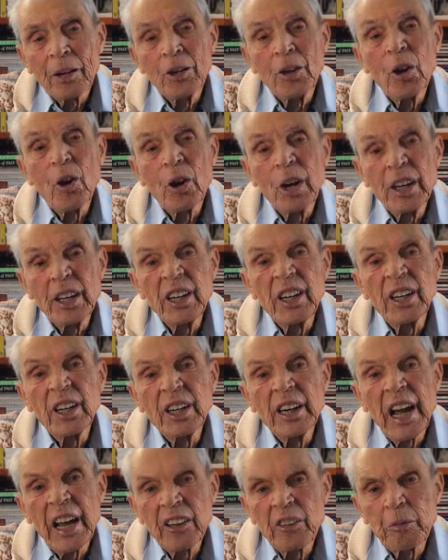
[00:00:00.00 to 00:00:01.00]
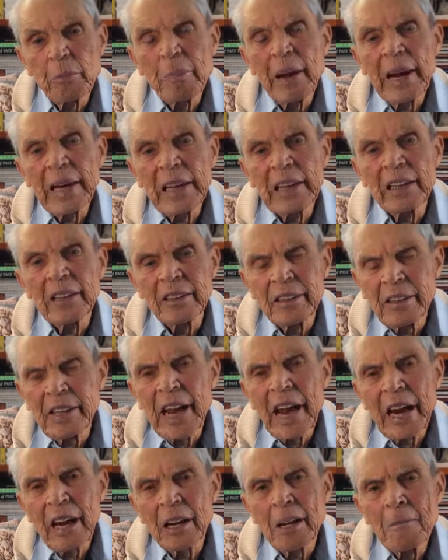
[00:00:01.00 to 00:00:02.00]
died in an asthmatic
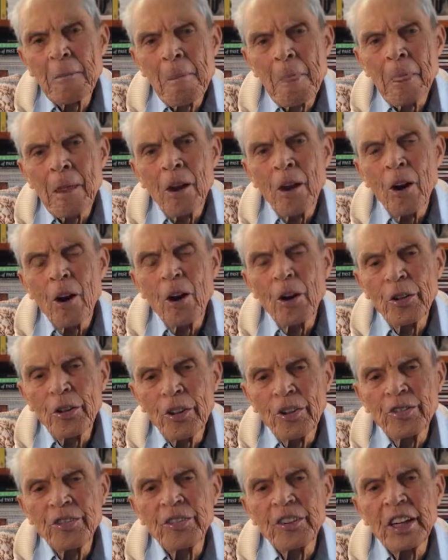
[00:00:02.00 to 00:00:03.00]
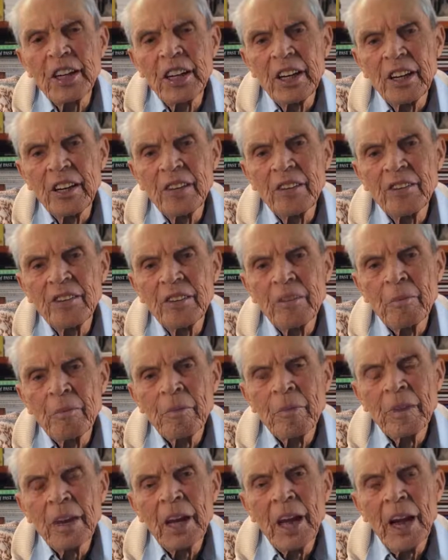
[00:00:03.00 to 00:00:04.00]
attack on the stairs
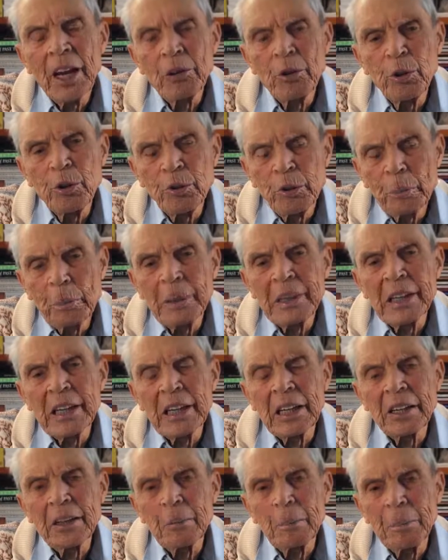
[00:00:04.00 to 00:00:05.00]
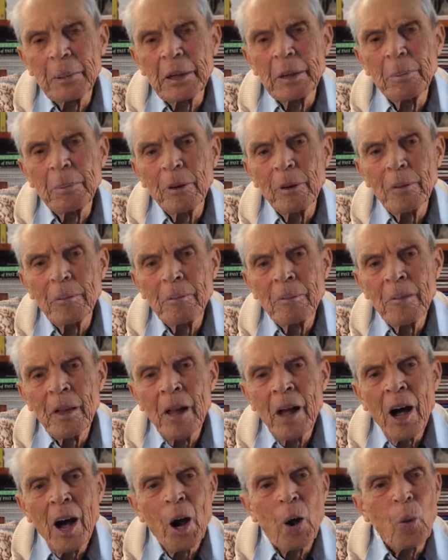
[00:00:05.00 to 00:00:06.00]
as he was speaking to people.
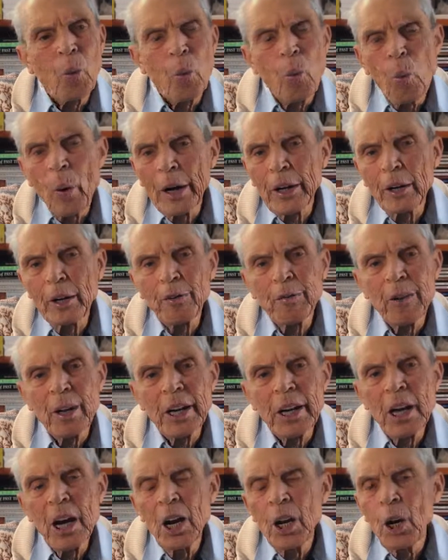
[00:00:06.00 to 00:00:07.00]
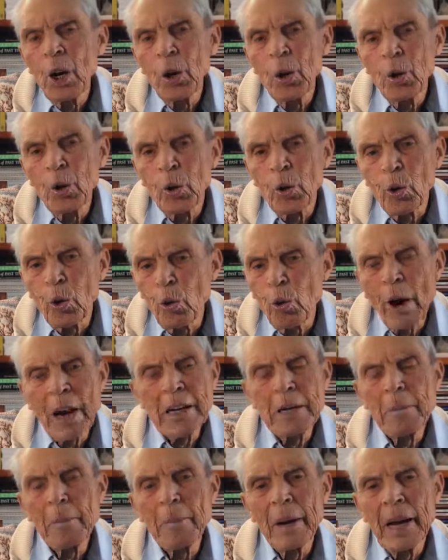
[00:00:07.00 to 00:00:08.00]
A wonderfully
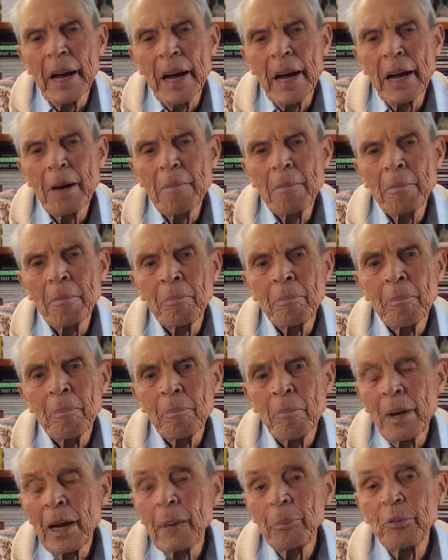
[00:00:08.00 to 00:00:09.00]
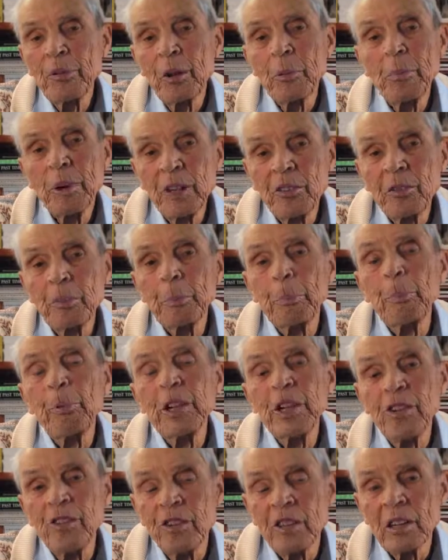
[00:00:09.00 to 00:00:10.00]
great man, perhaps the best
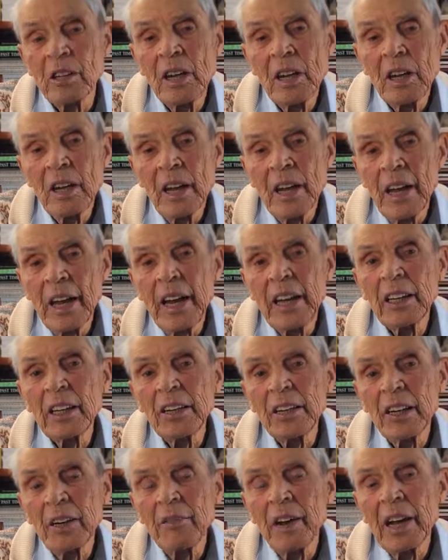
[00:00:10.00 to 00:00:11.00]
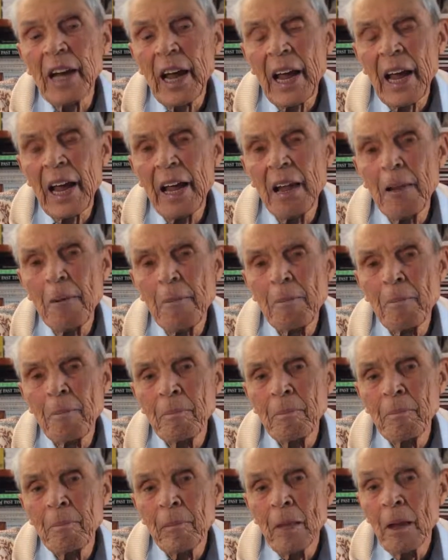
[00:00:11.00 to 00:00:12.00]
preacher England ever had,
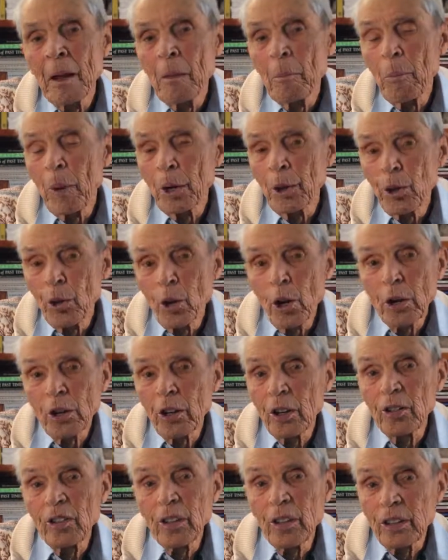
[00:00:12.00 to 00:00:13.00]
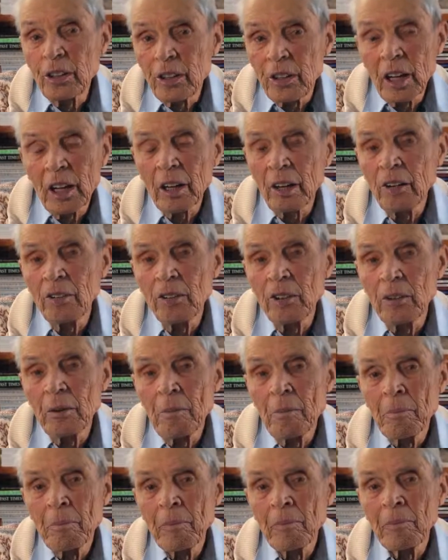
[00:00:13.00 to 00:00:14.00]
but not as
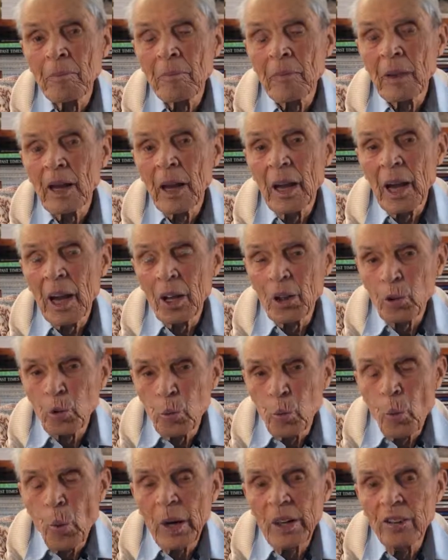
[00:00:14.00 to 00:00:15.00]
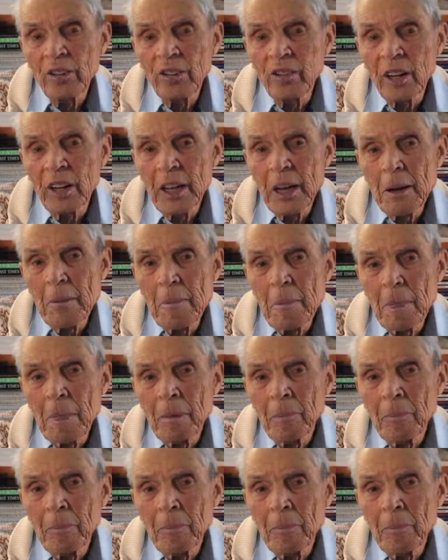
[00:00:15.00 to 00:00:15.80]
intelligent as Wesley.